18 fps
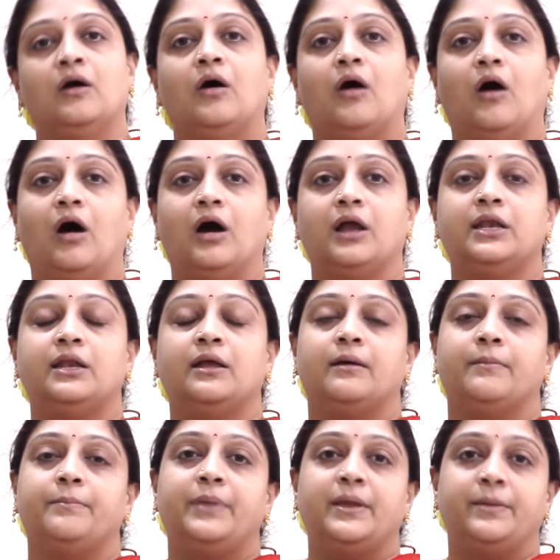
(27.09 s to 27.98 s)
on
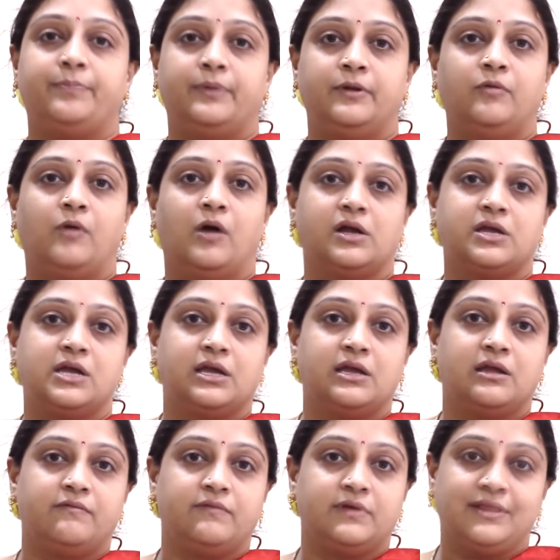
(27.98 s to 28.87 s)
people
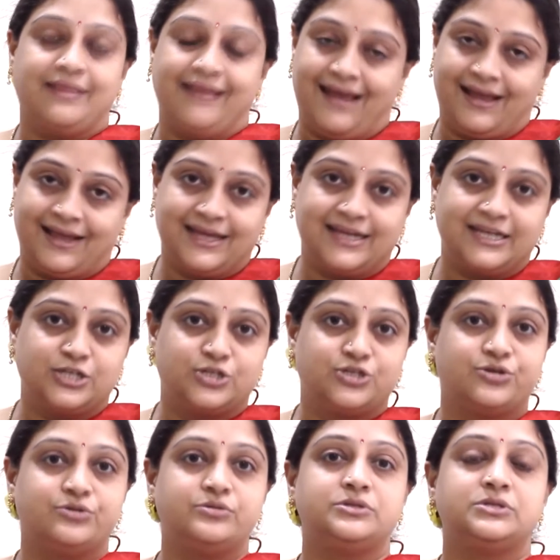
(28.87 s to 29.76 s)
walking in with anger
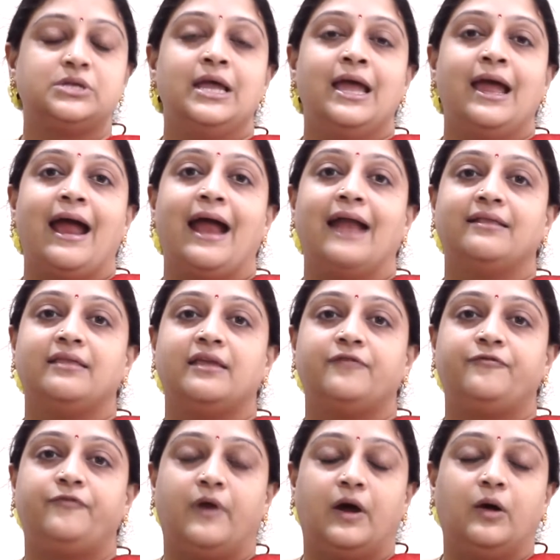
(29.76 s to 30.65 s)
issues and
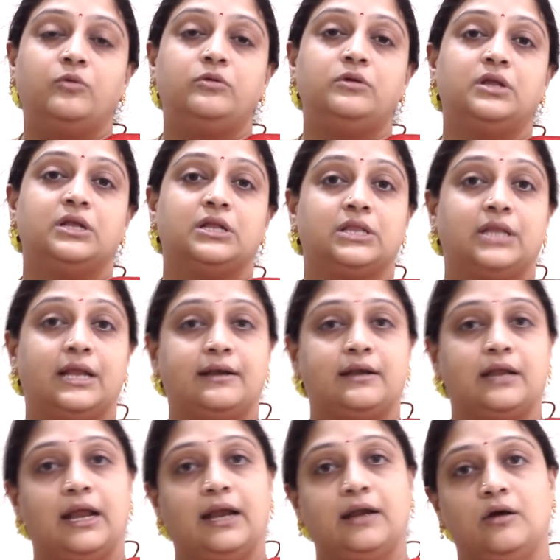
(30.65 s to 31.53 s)
they found
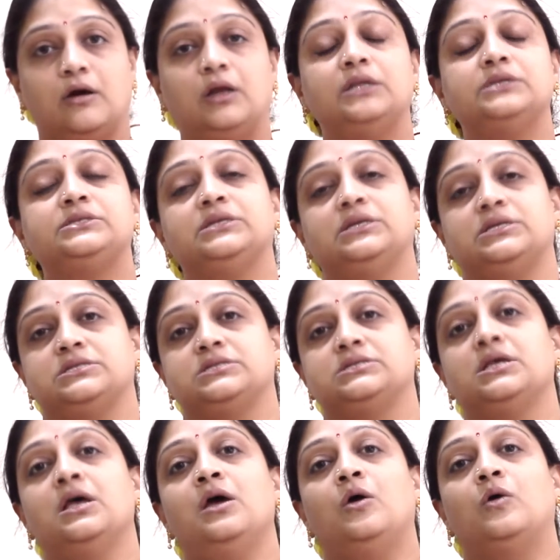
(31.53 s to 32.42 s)
that
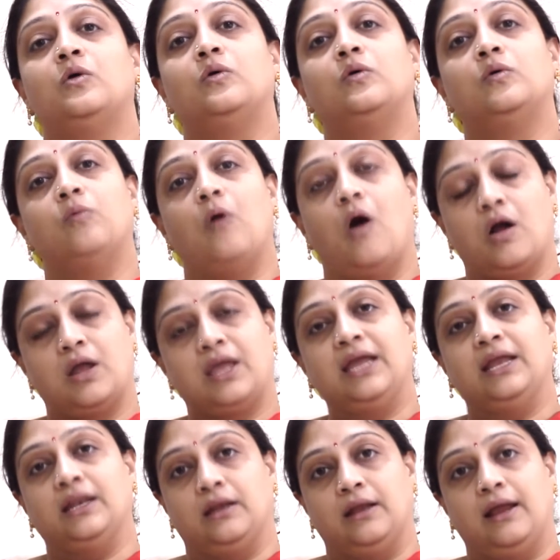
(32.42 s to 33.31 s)
adolescents who walk
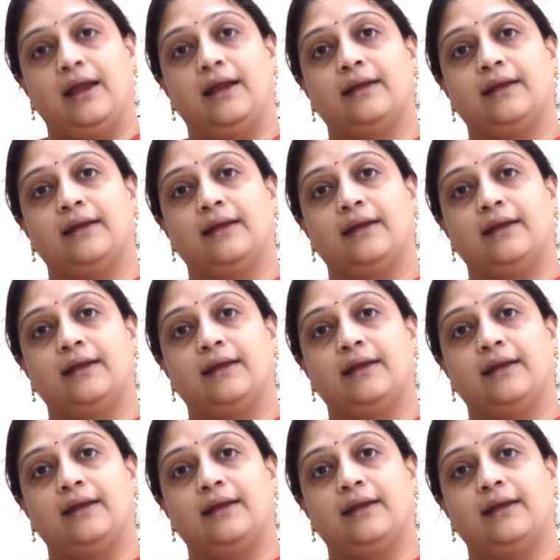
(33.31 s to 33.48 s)
in,